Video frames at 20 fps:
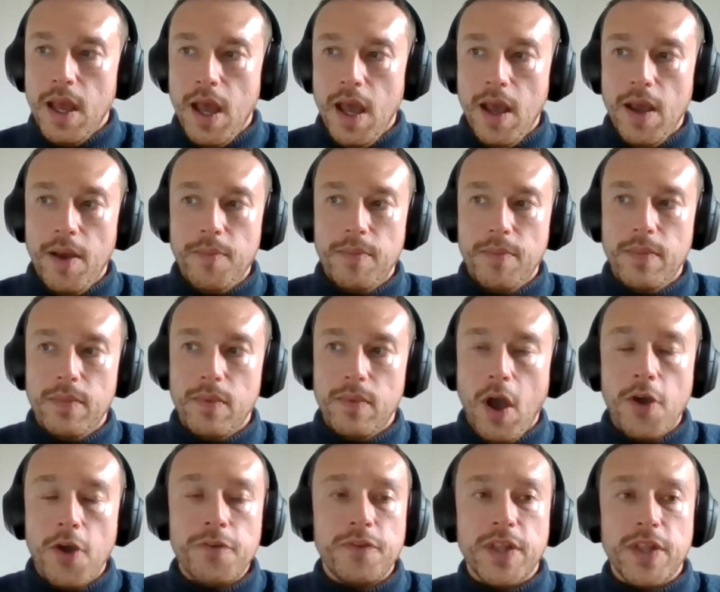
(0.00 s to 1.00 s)

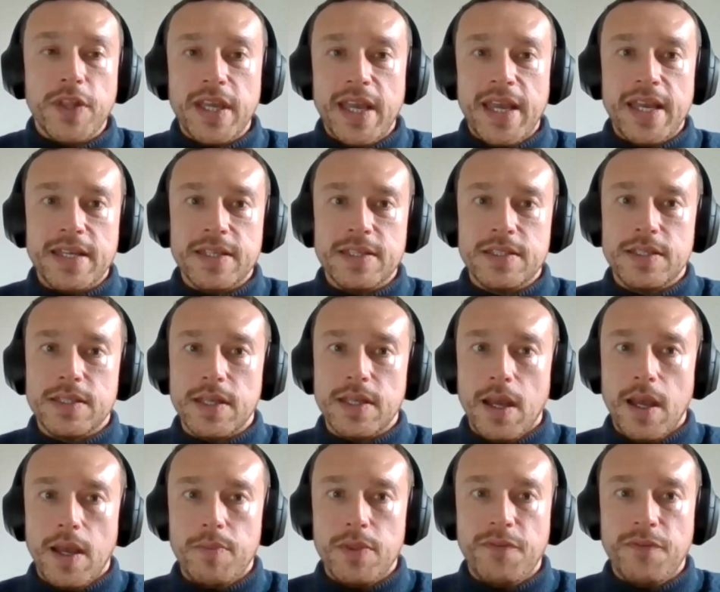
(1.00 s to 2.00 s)
Over the years,
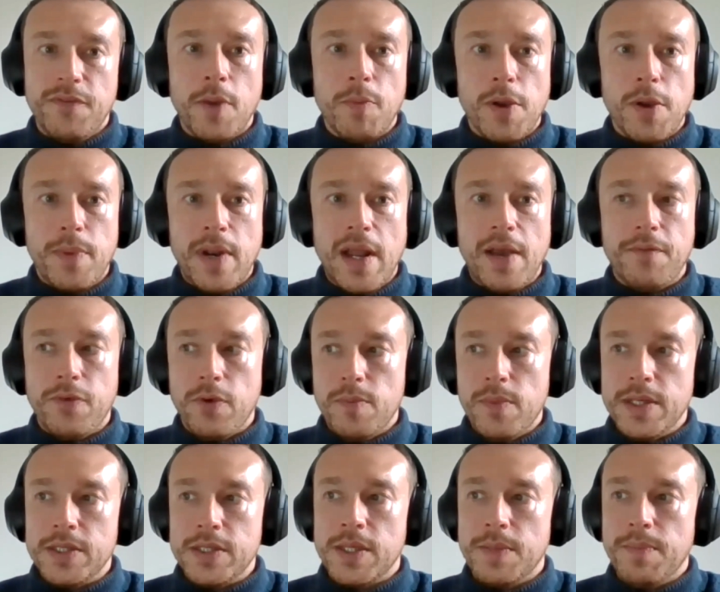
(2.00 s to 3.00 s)
the VRMO
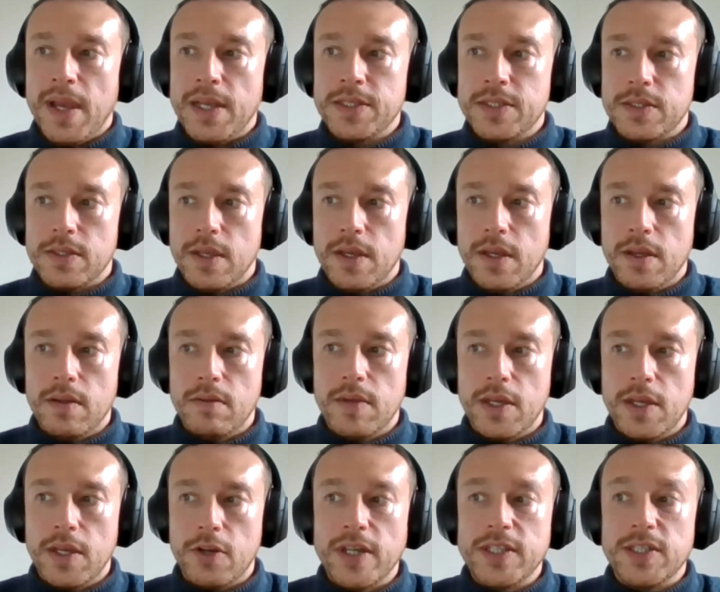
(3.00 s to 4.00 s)
platform has amassed an
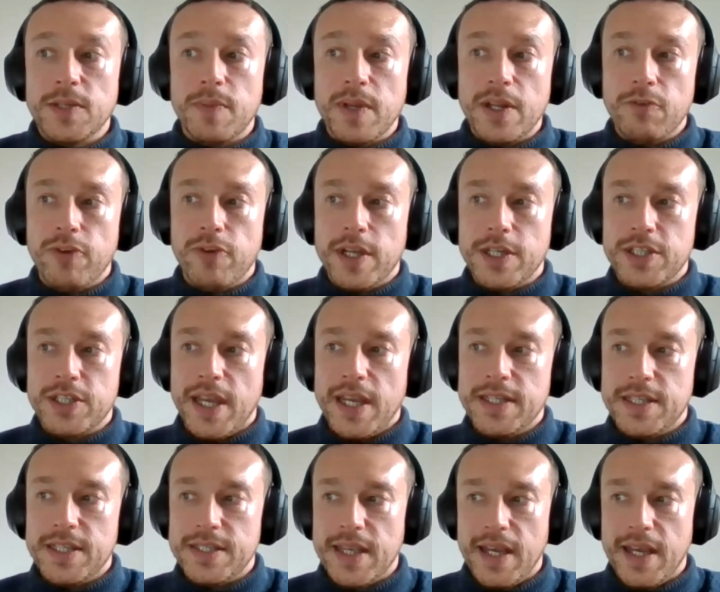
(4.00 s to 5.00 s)
incredibly rich
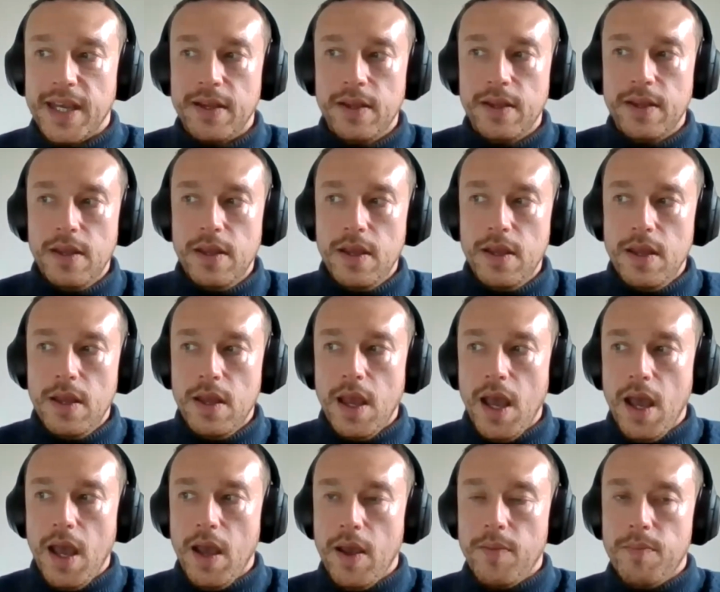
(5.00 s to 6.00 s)
data set.
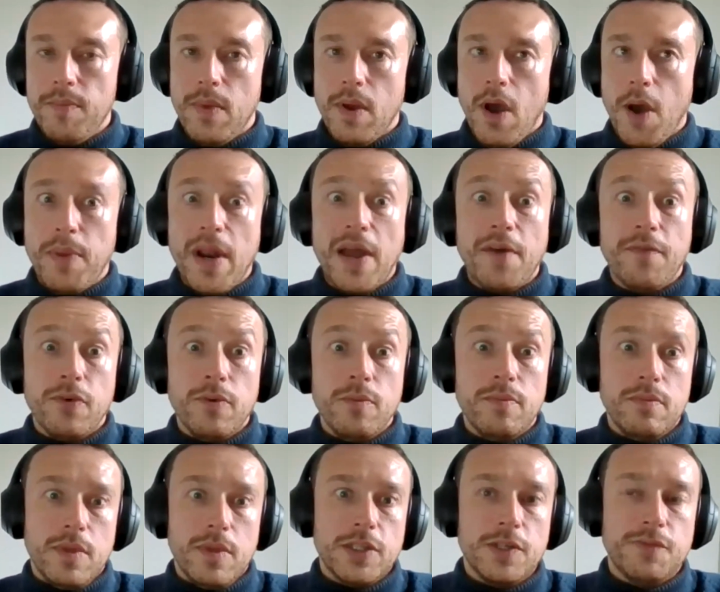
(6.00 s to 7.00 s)
Our
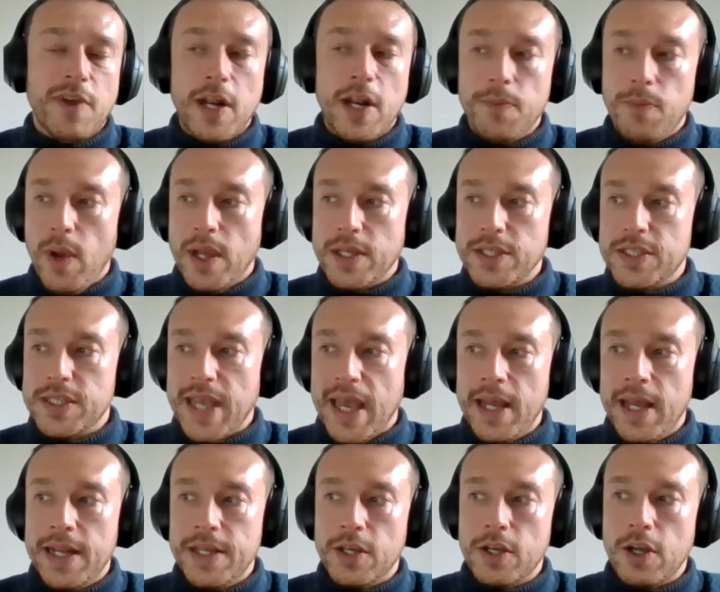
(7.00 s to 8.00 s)
platform is available at
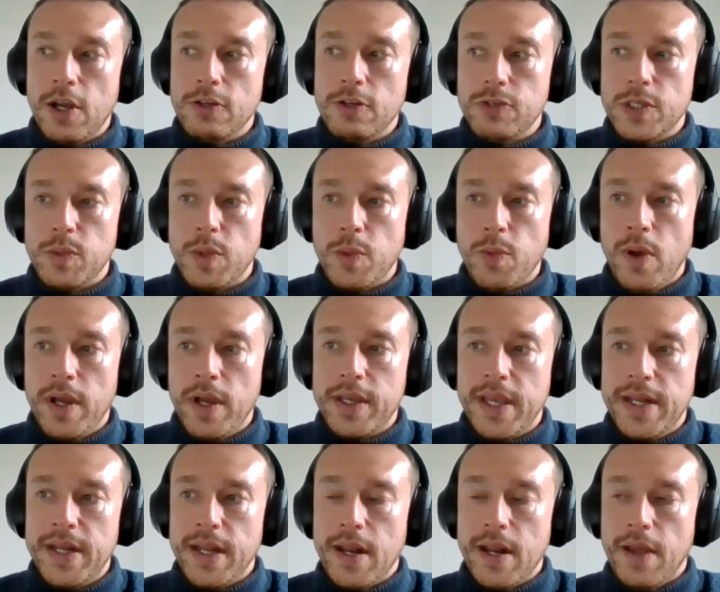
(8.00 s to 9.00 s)
scale in the countries we work
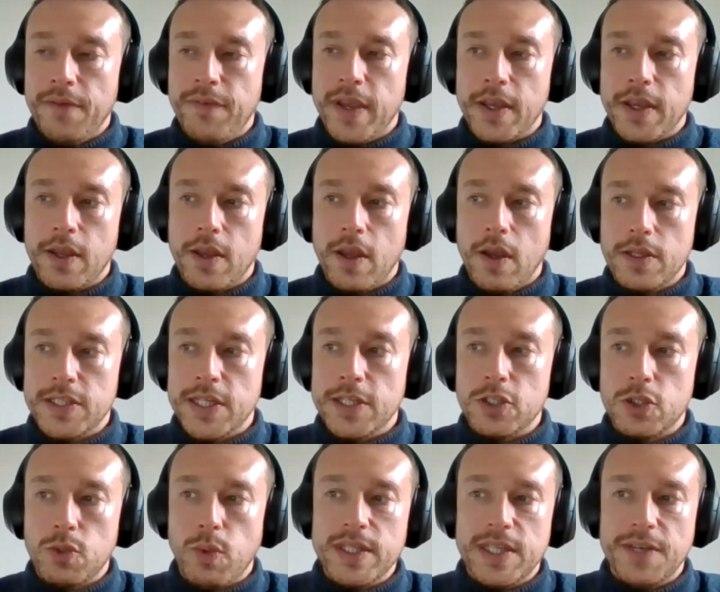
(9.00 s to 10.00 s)
in, and I think
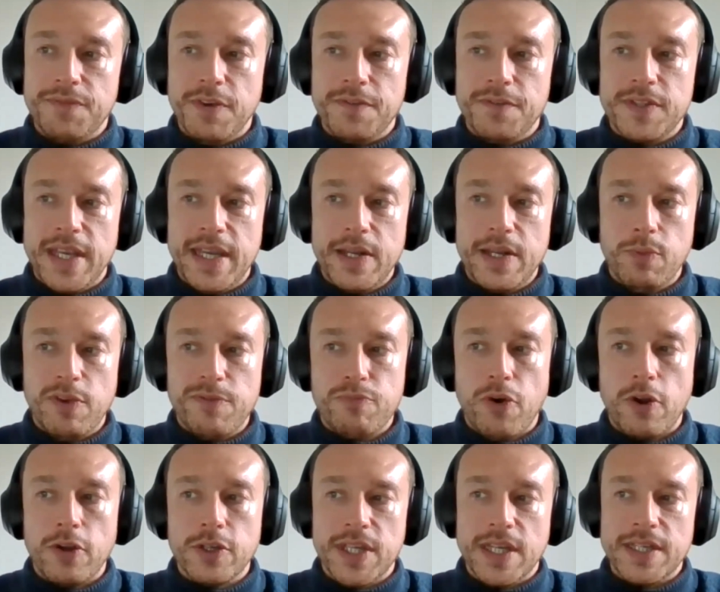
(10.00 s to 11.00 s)
since 2015 we've
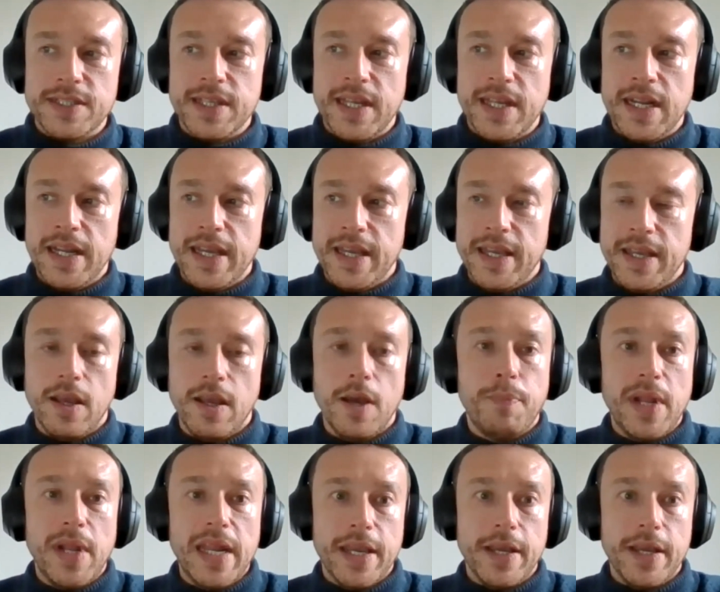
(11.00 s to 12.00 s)
processed nearly 1
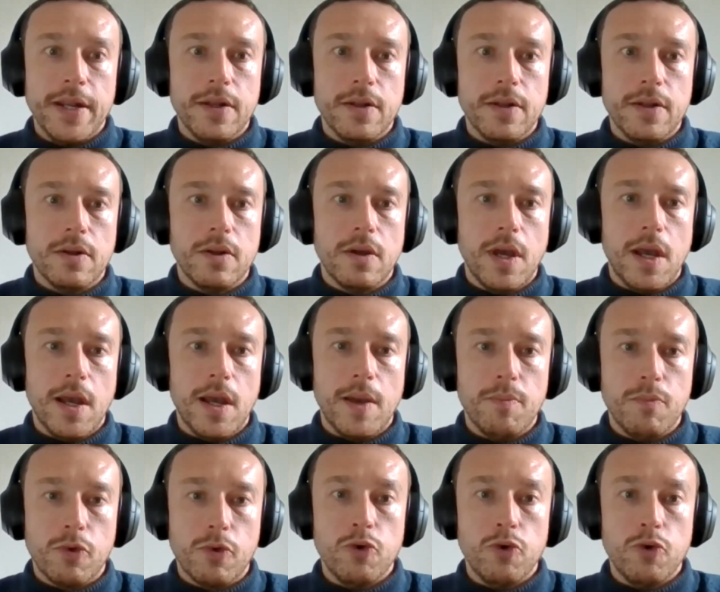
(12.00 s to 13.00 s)
billion
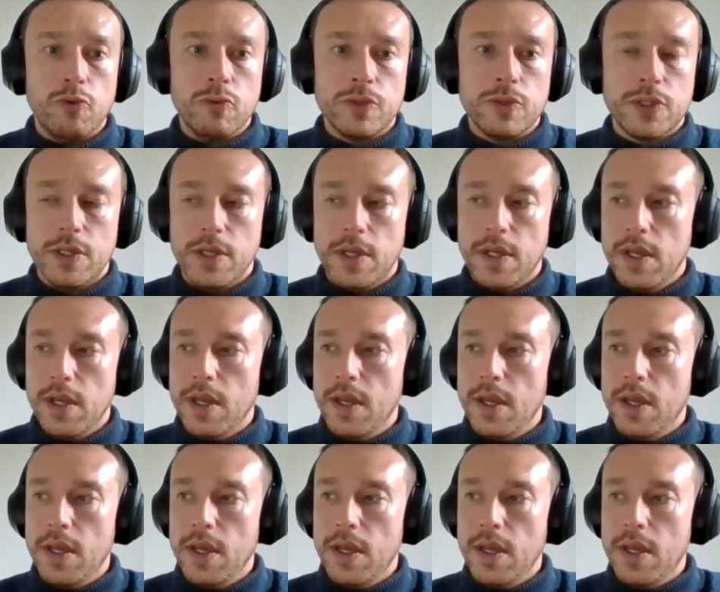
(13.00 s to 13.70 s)
calls.